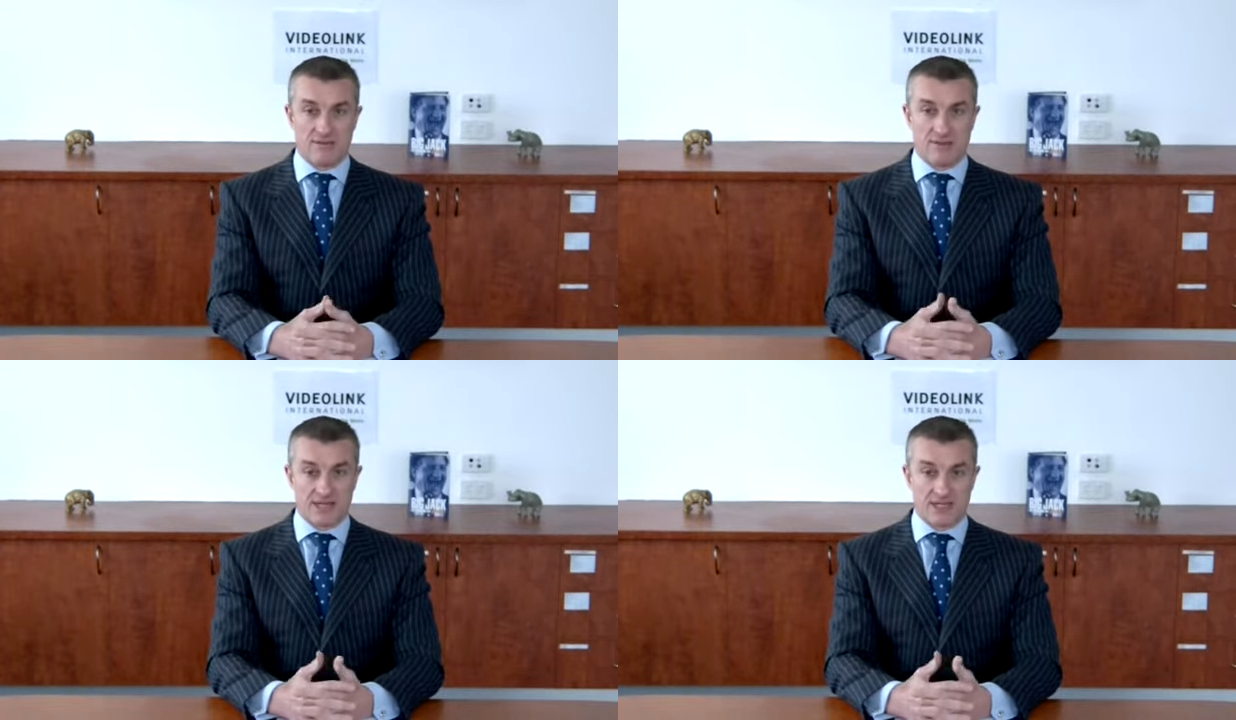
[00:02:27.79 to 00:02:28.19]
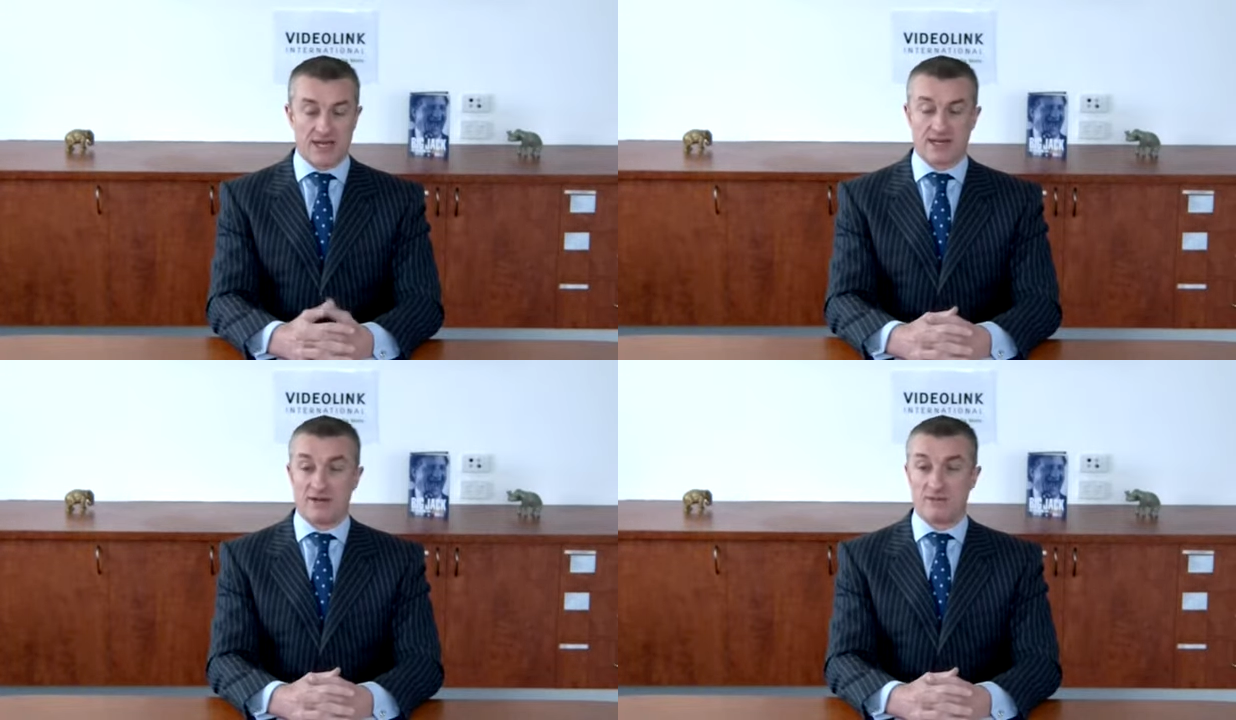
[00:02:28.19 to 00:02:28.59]
being
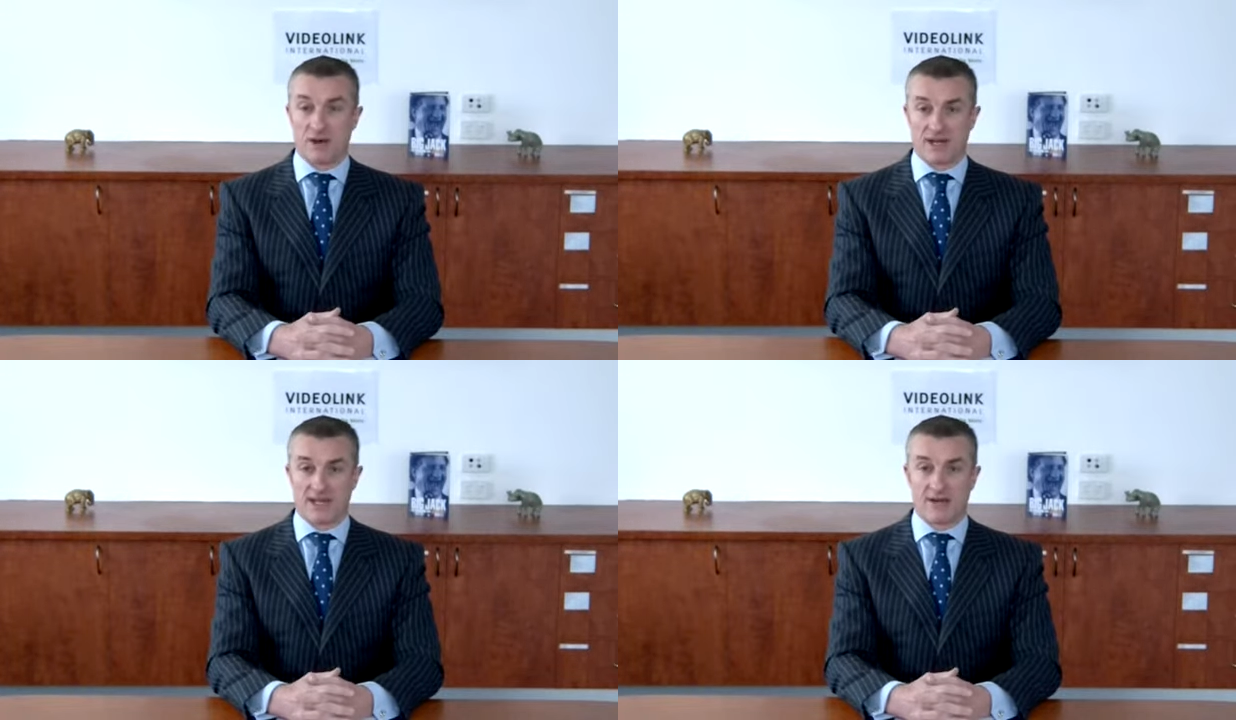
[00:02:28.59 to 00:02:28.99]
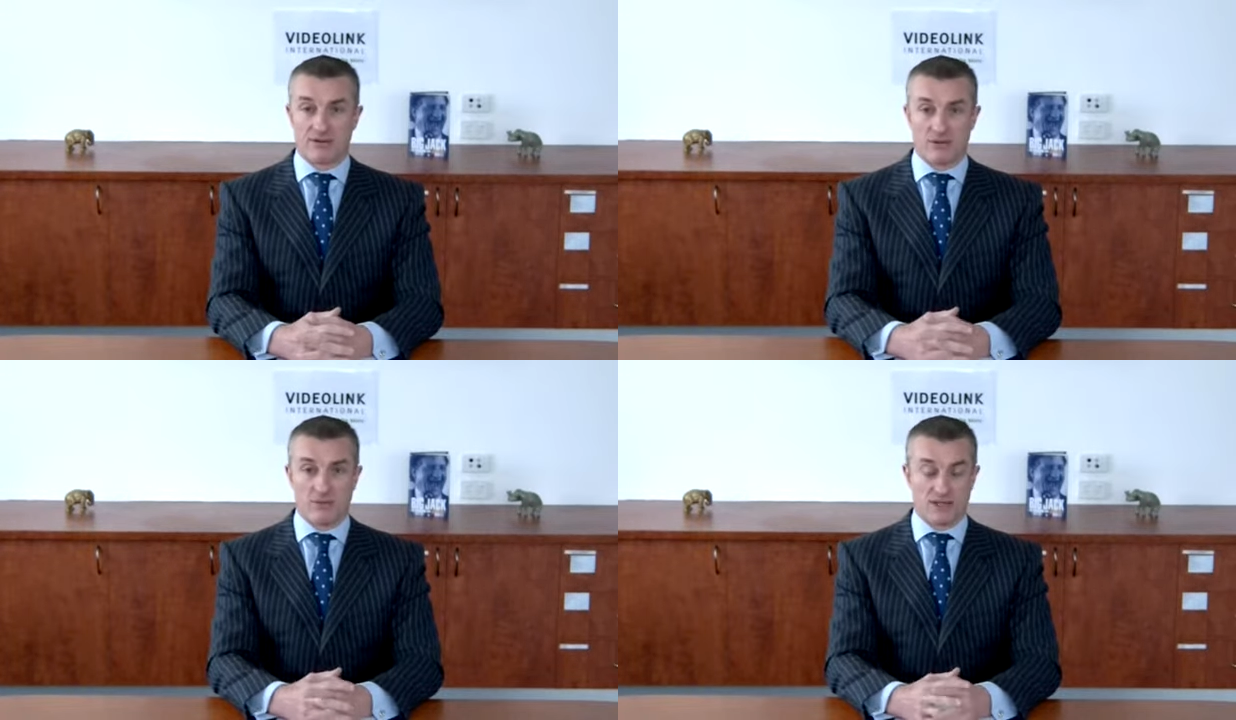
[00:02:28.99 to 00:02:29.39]
taken over by
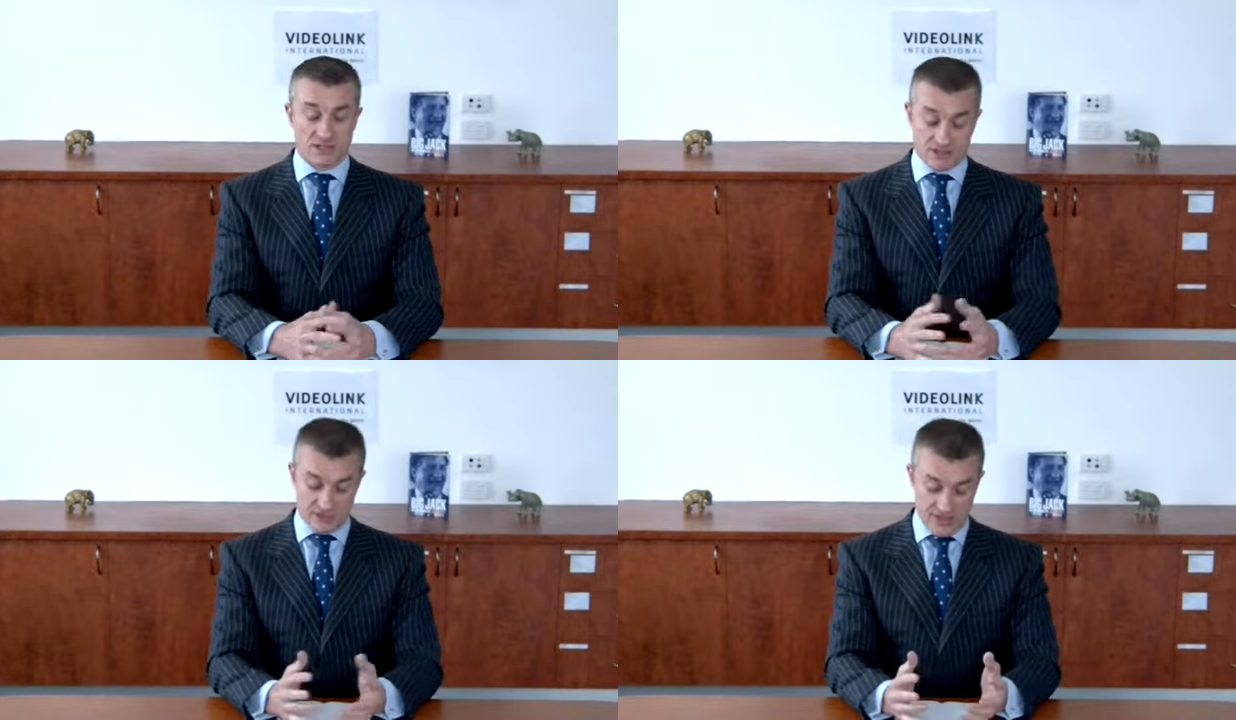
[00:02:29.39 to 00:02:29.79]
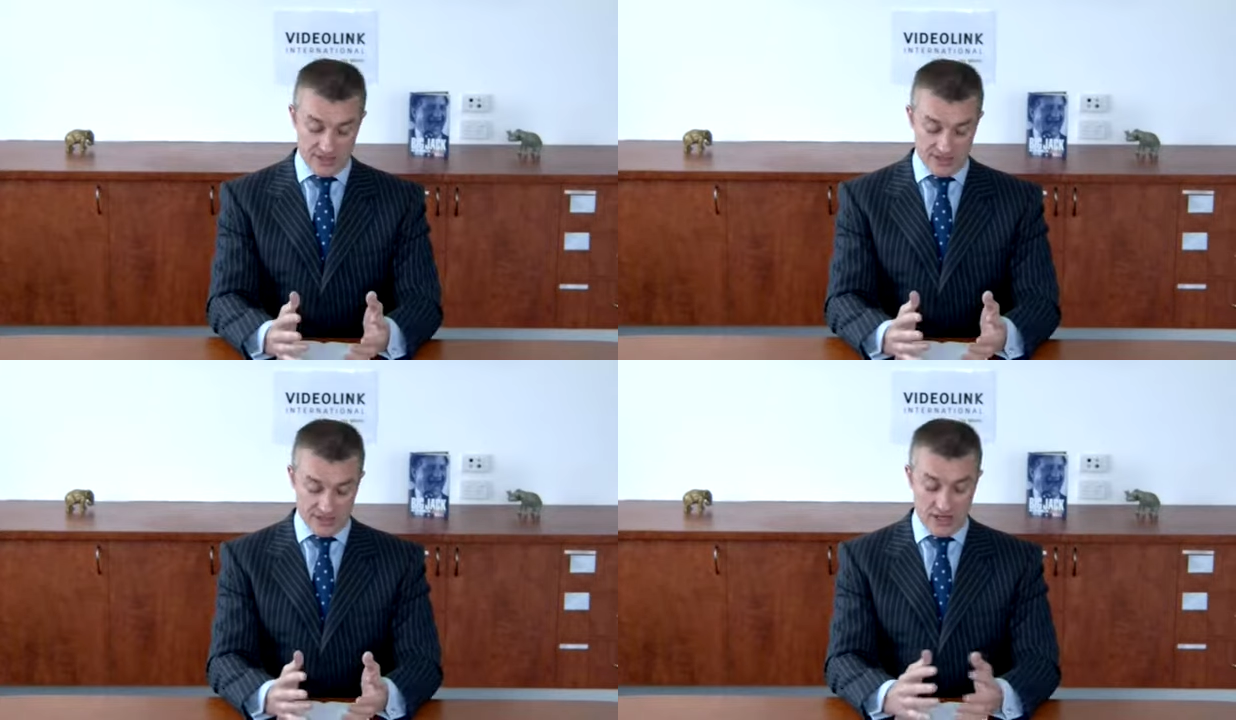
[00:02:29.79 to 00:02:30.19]
Kirin almost 2
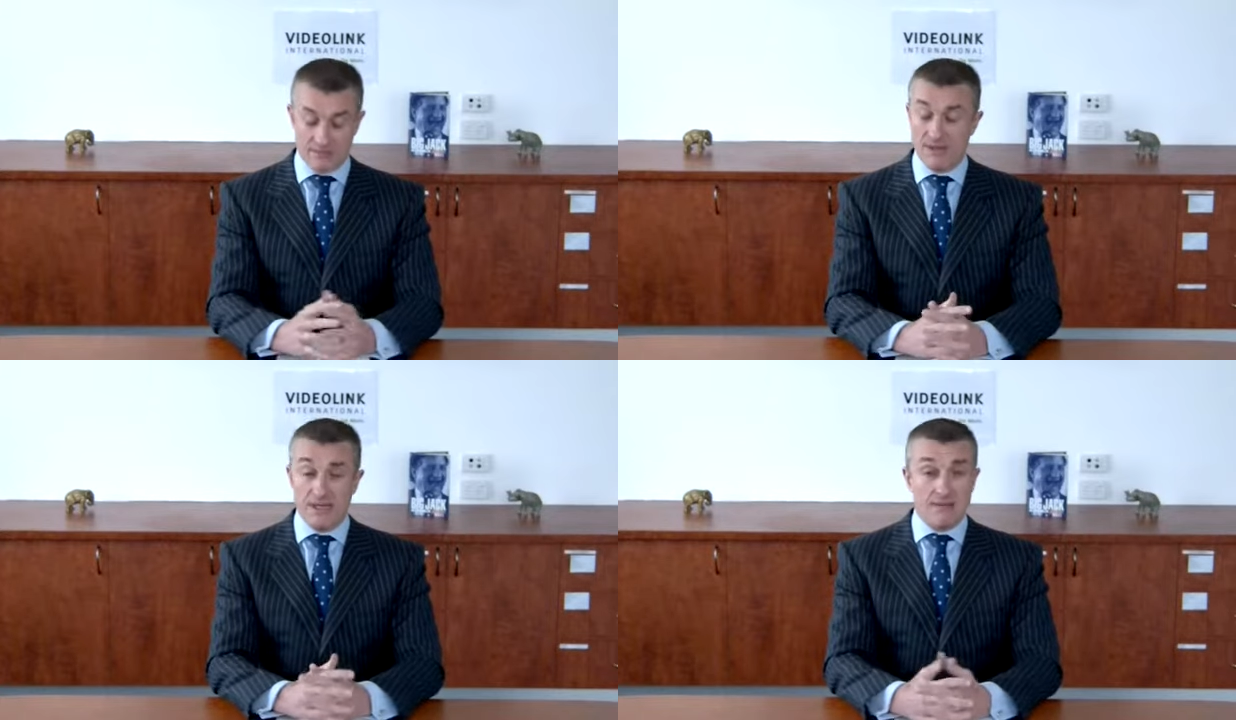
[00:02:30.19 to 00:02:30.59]
years ago.